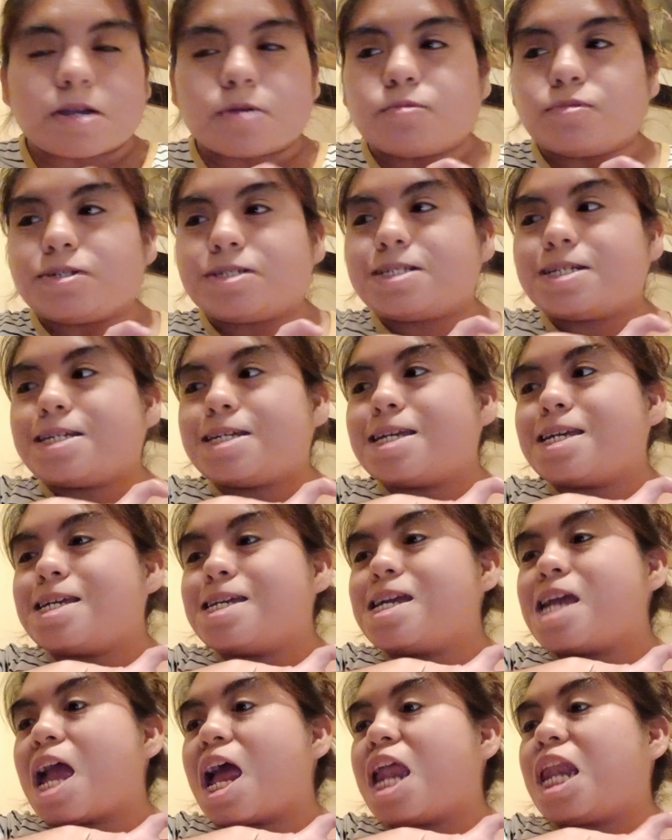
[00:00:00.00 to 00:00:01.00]
We didn't
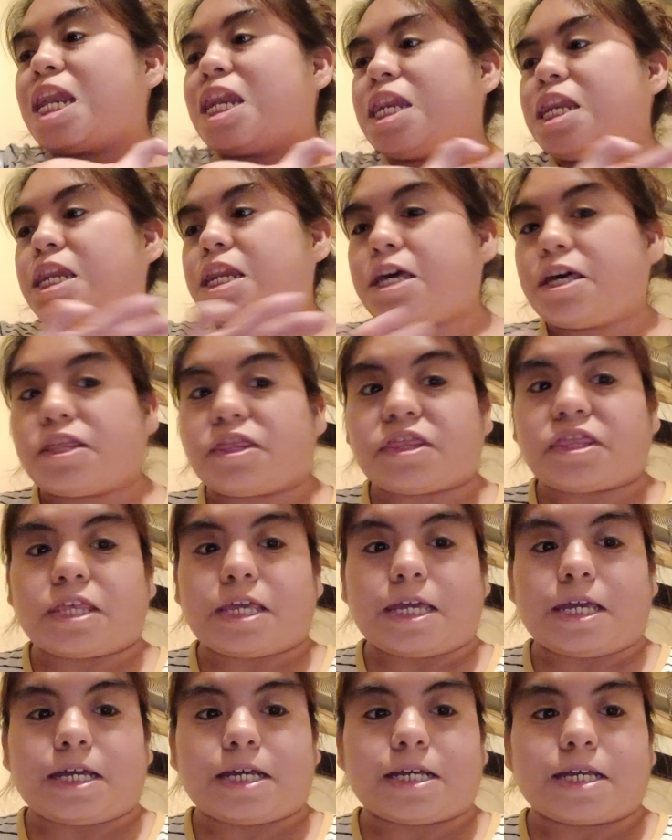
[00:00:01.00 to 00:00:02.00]
eat
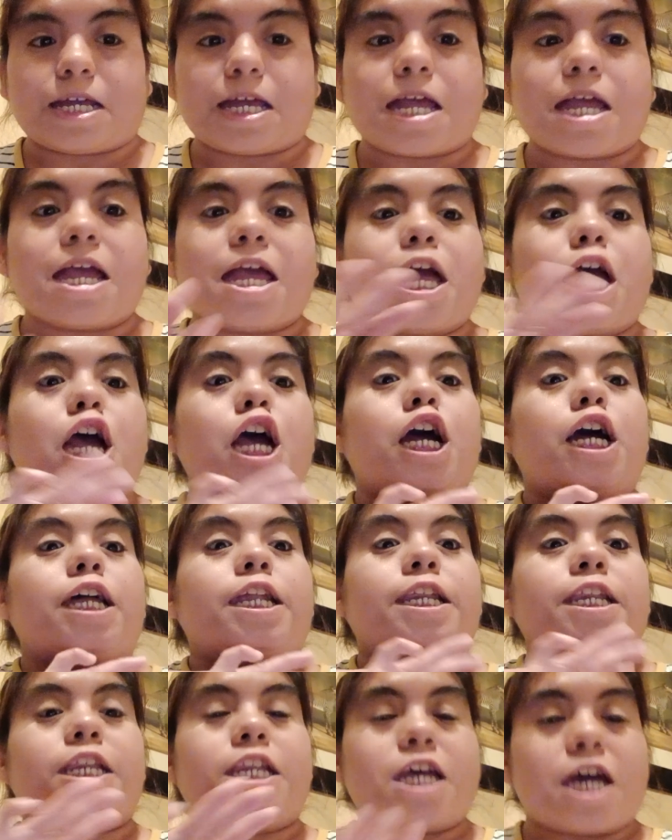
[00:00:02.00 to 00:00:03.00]
nothing.
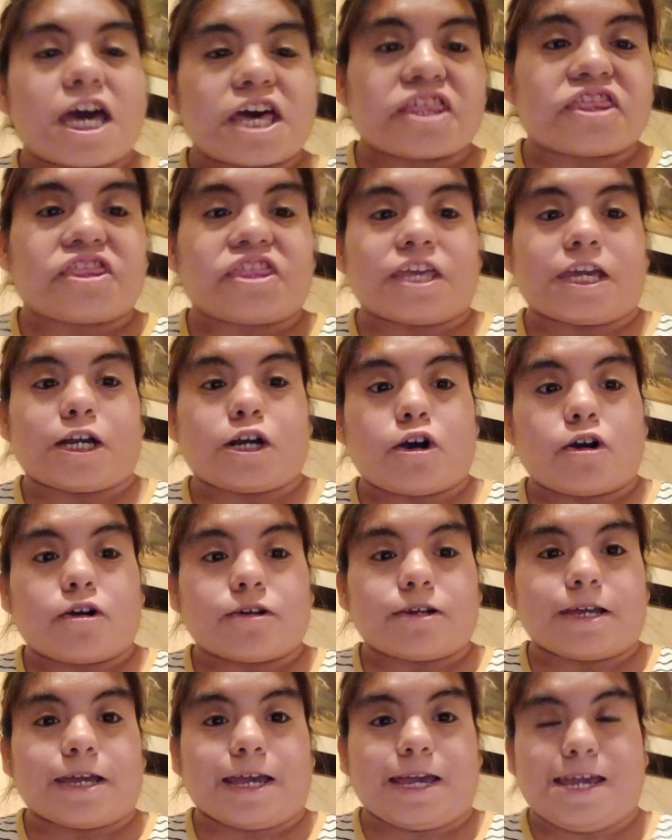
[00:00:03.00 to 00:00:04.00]
Nothing
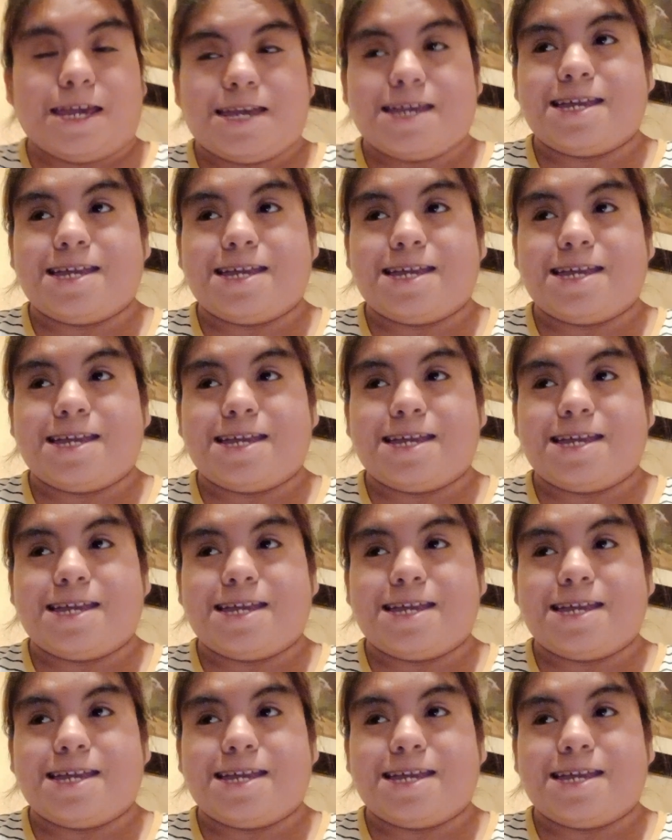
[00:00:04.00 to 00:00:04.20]
all day.